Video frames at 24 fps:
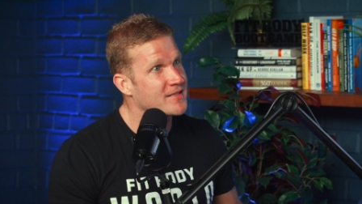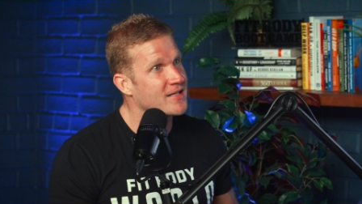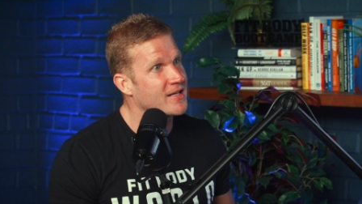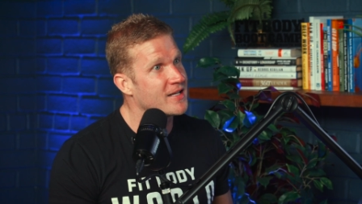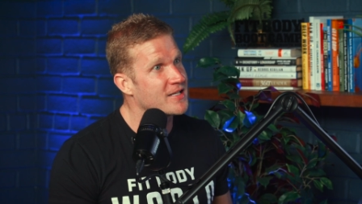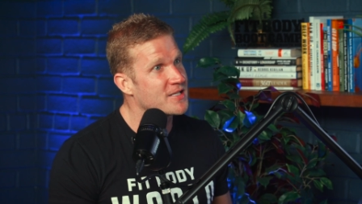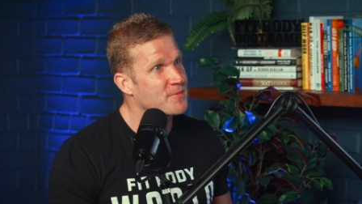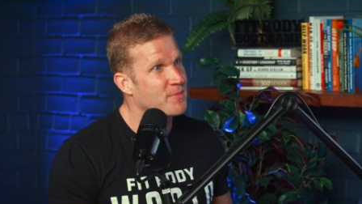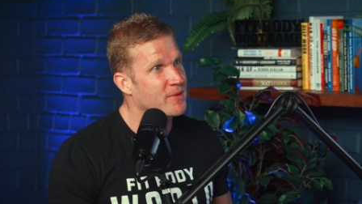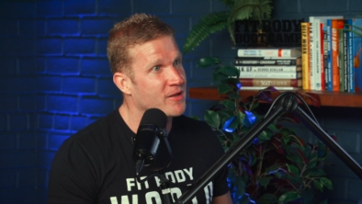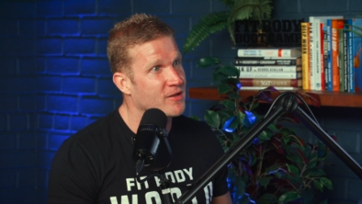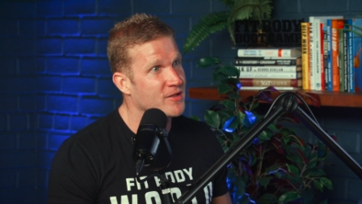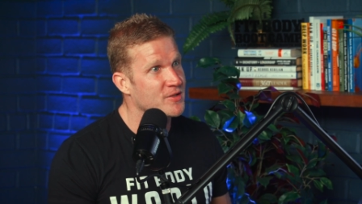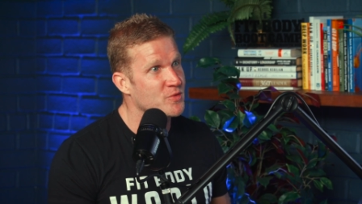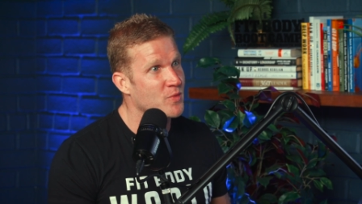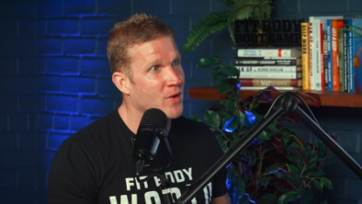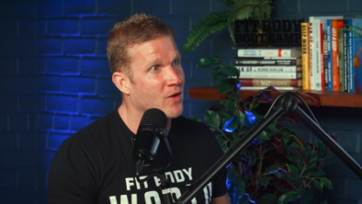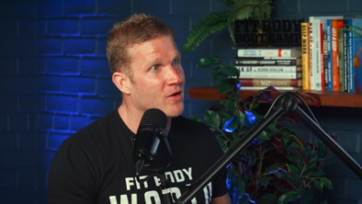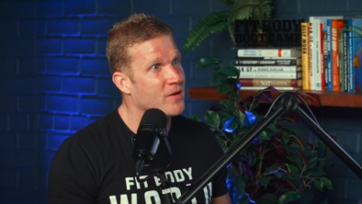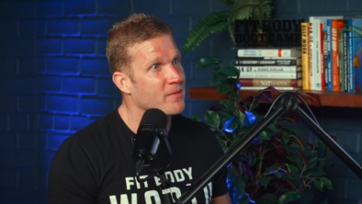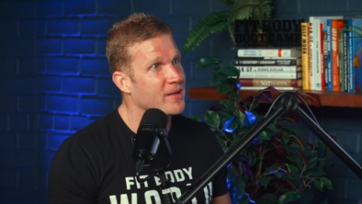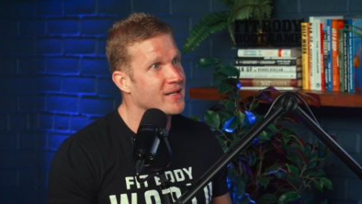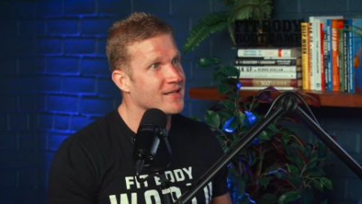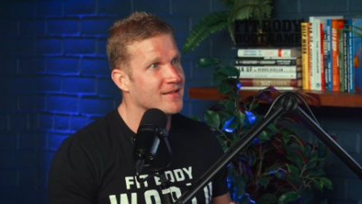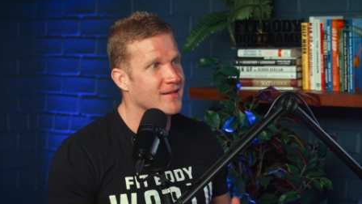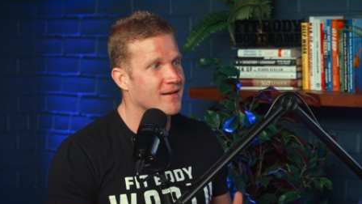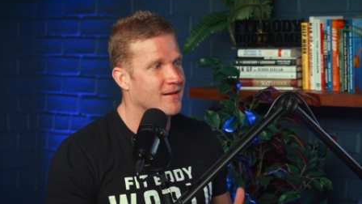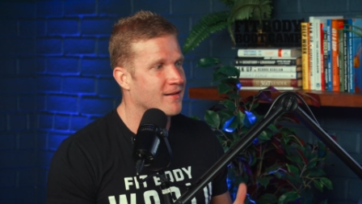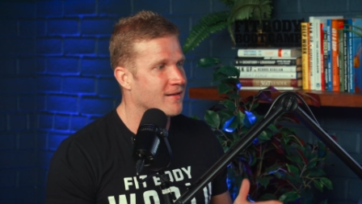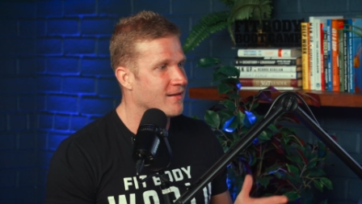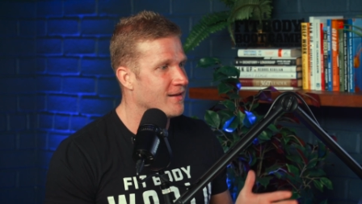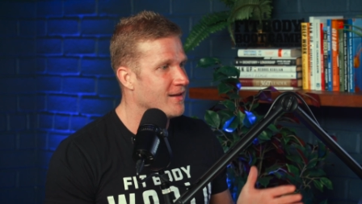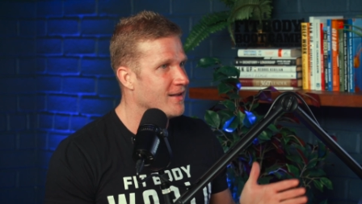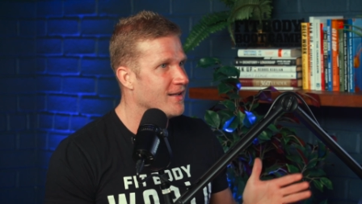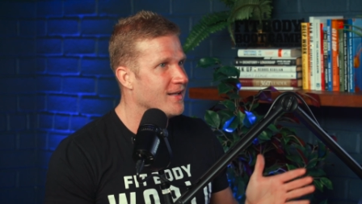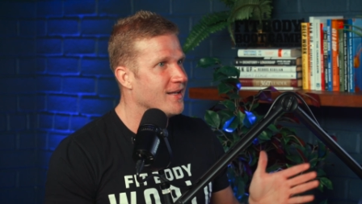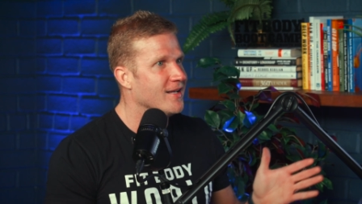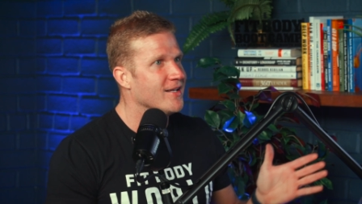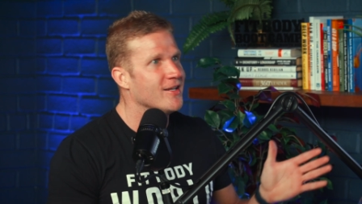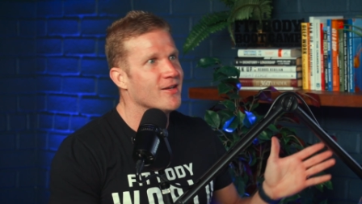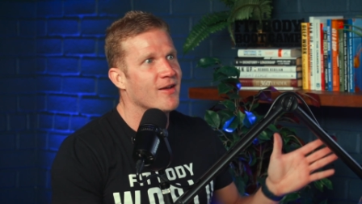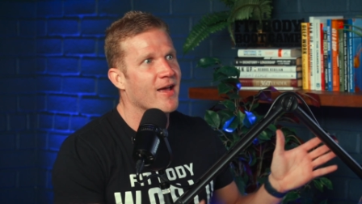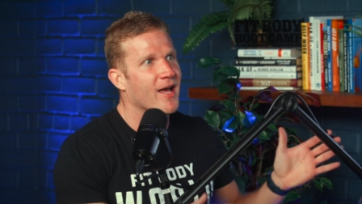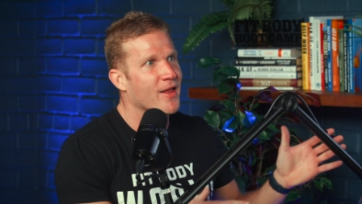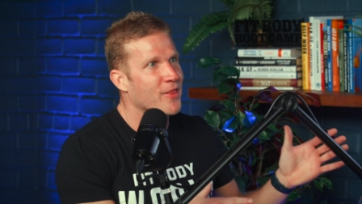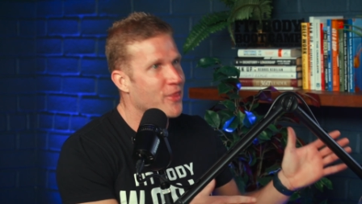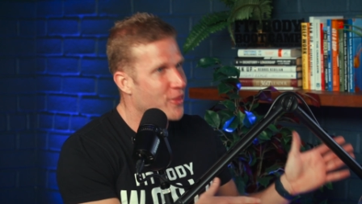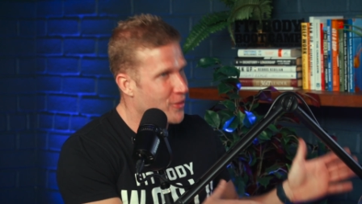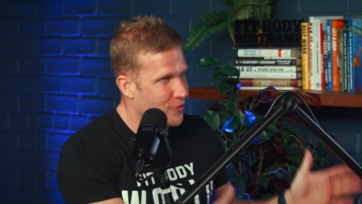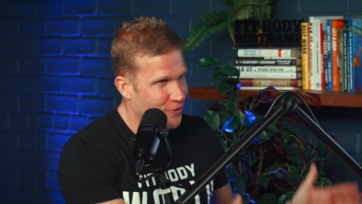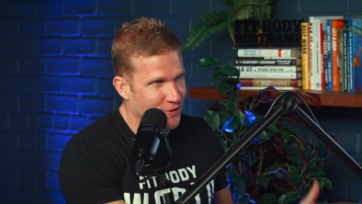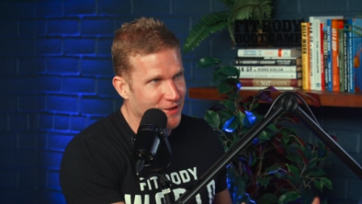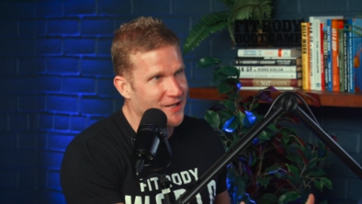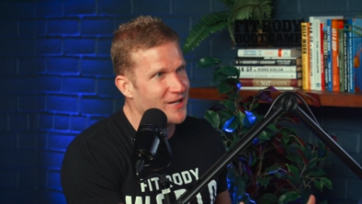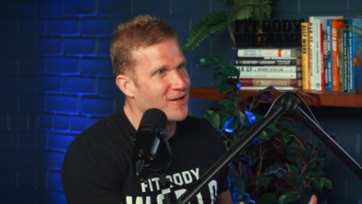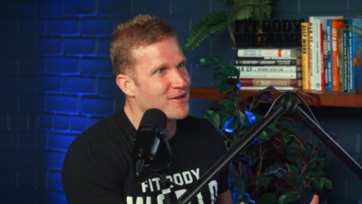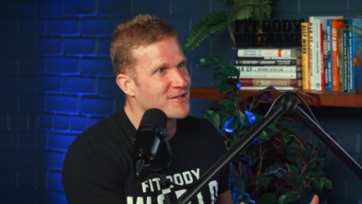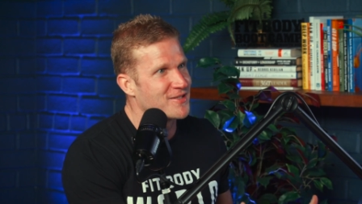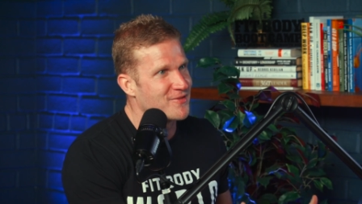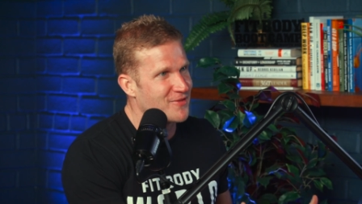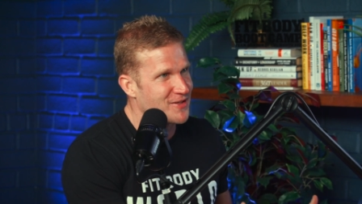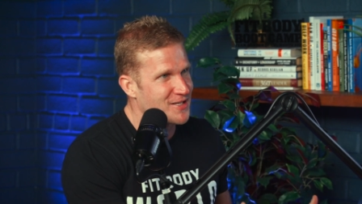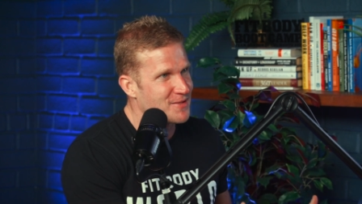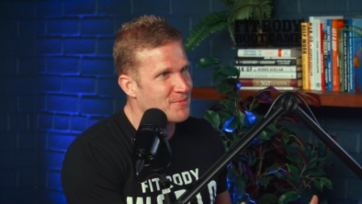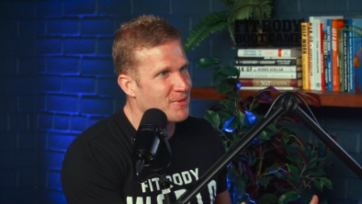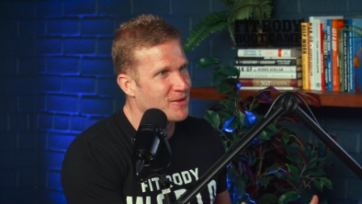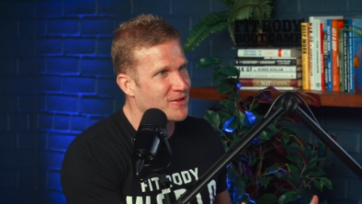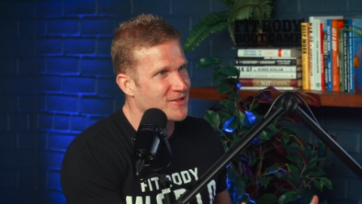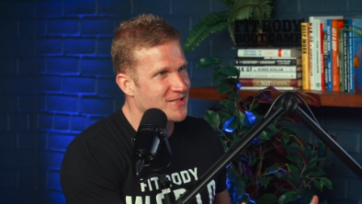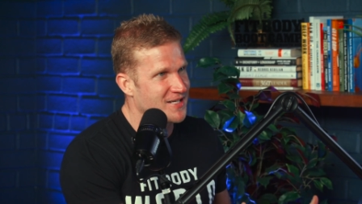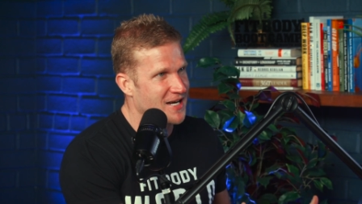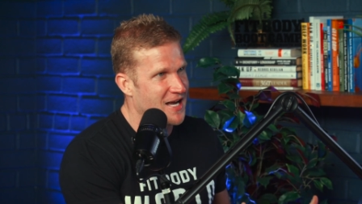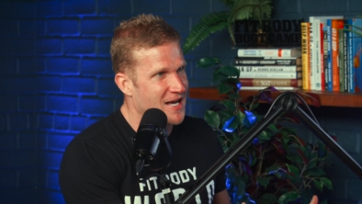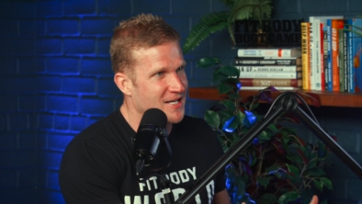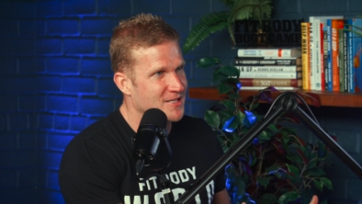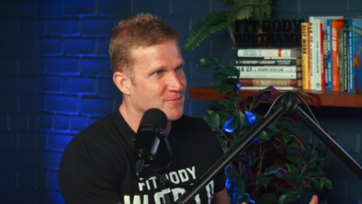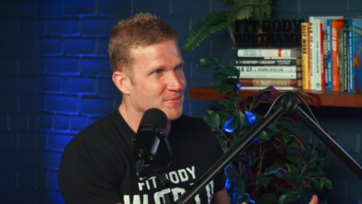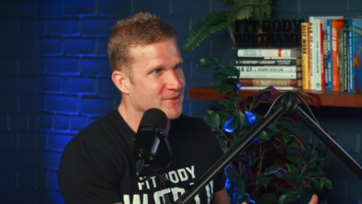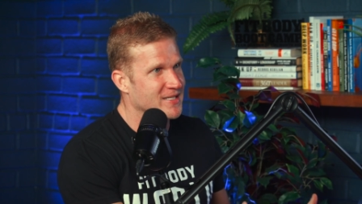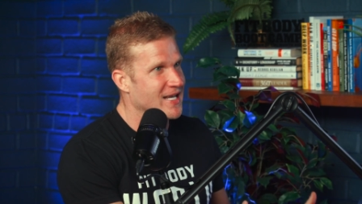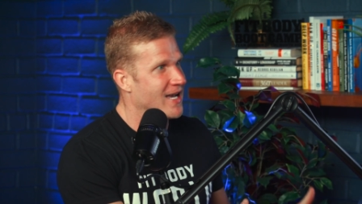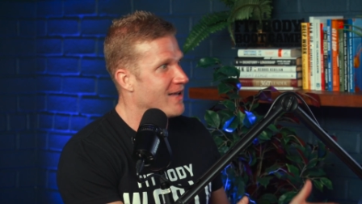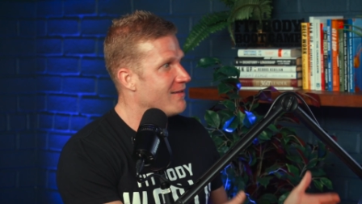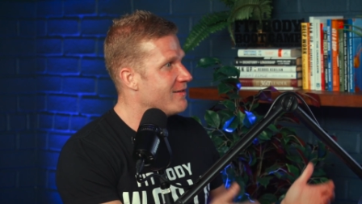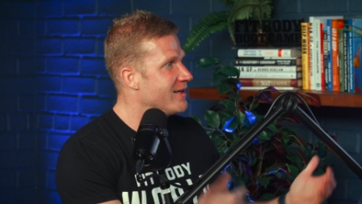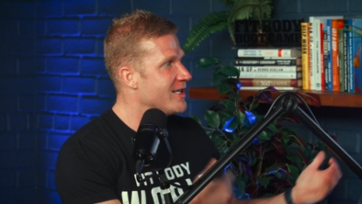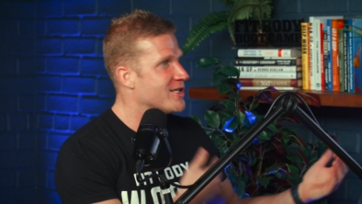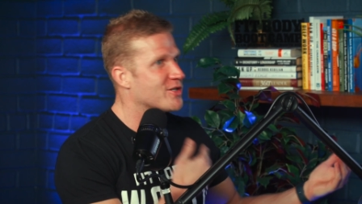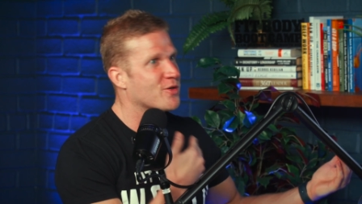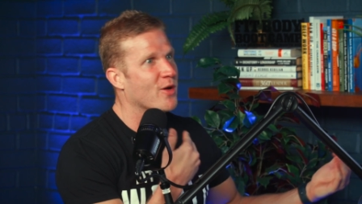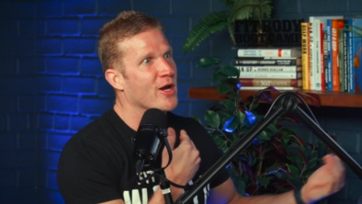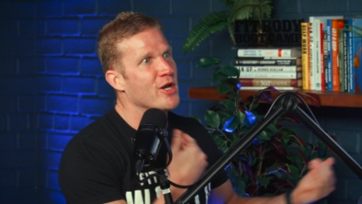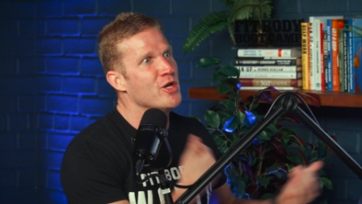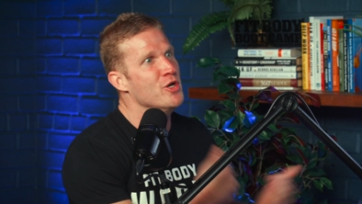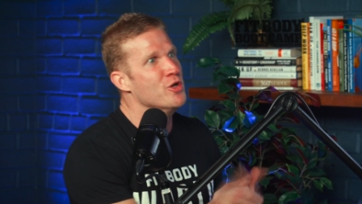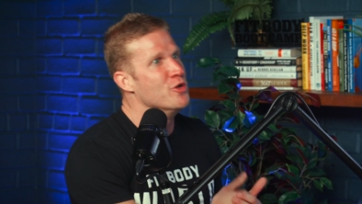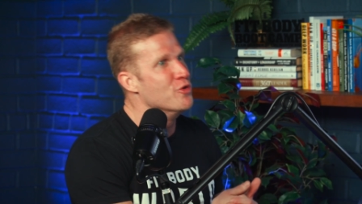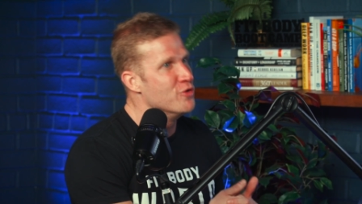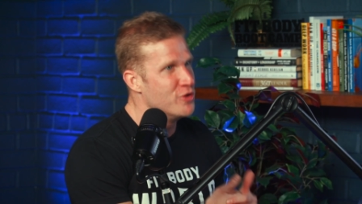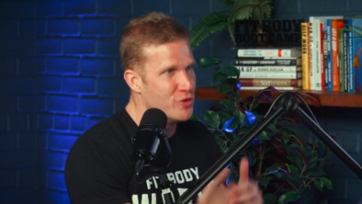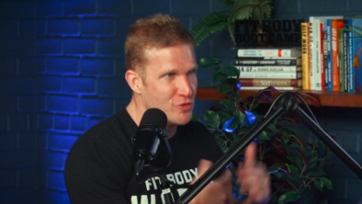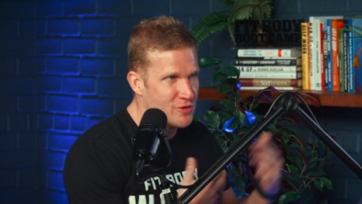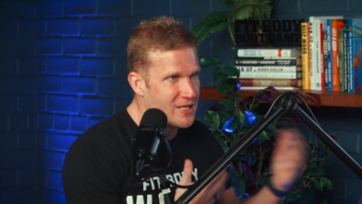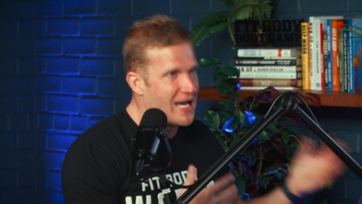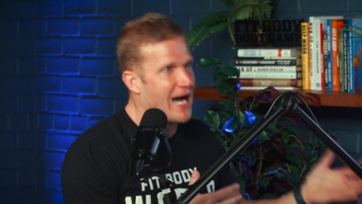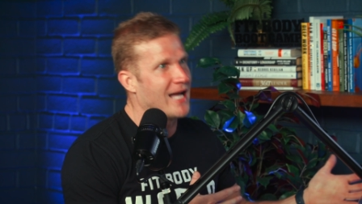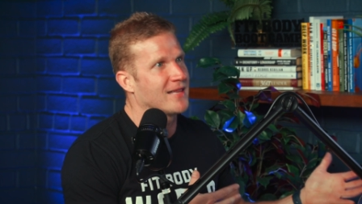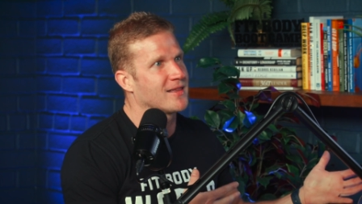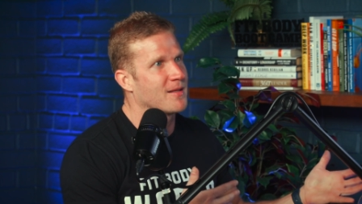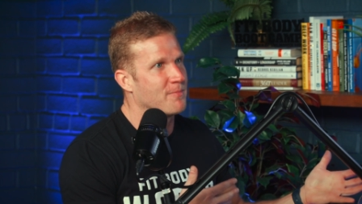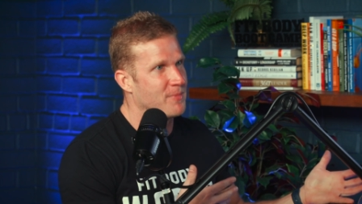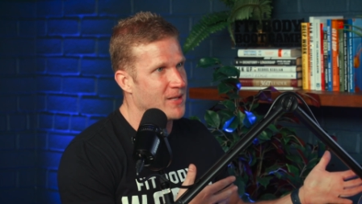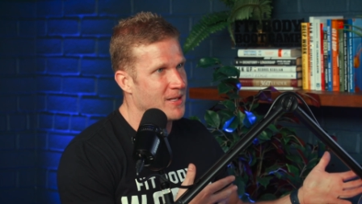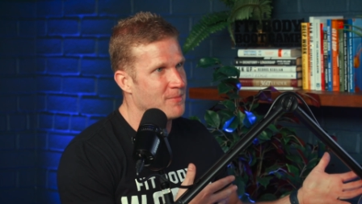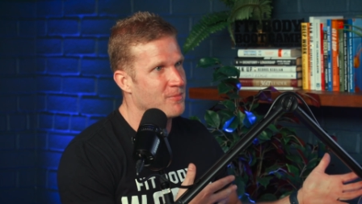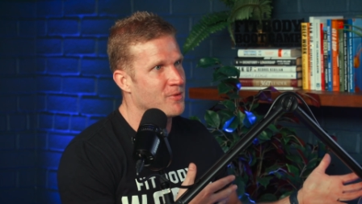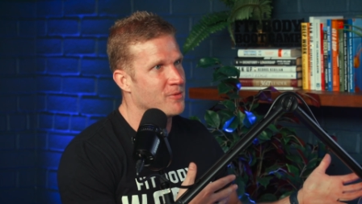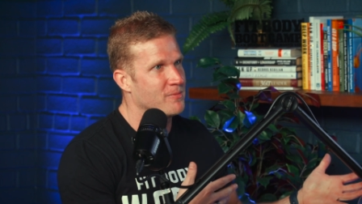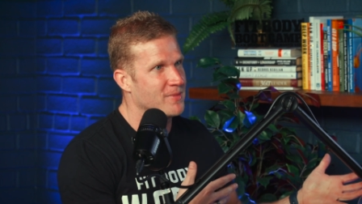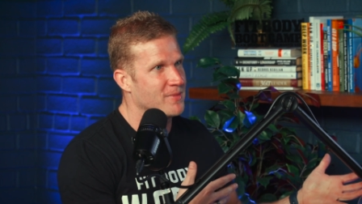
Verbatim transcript: experience welcoming dinner, you had 30 years of experience in hospitality, so I knew you got the people